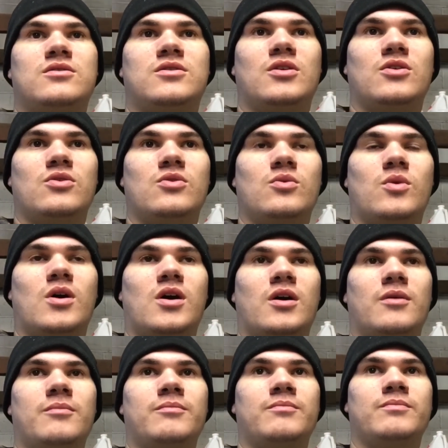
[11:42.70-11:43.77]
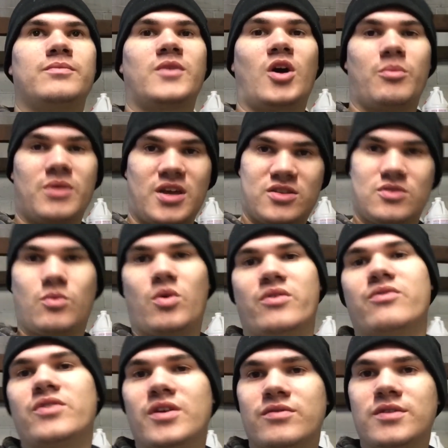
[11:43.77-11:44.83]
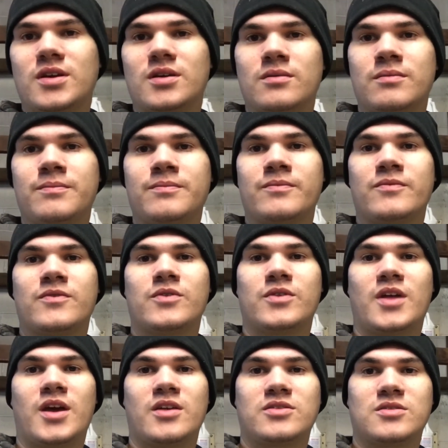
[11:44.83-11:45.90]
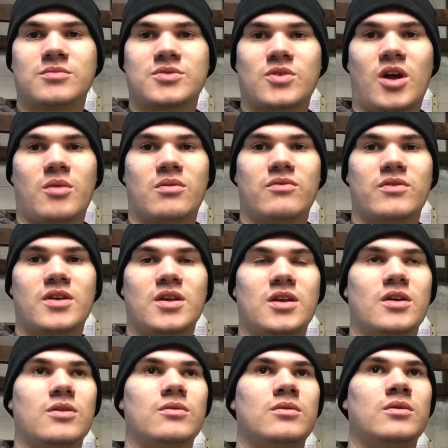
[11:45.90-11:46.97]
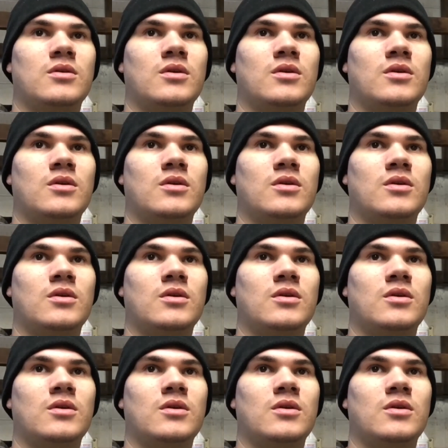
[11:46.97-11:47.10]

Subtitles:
to help me get to 150 for that subscriber video.